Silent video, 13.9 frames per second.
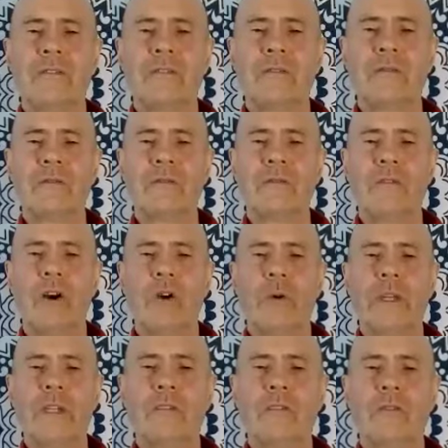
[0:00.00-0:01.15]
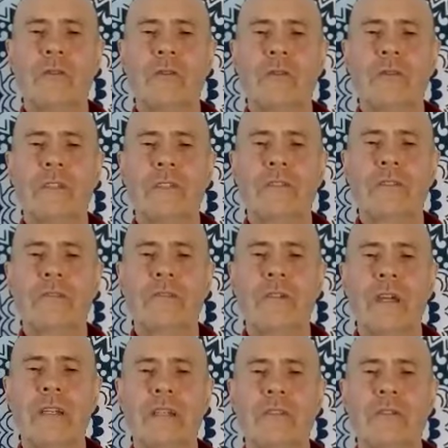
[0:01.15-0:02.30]
to flow into this
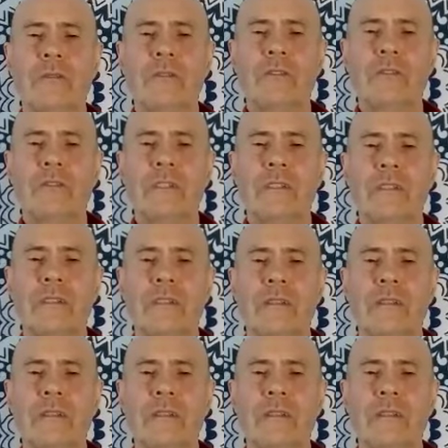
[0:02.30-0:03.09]
cranial sea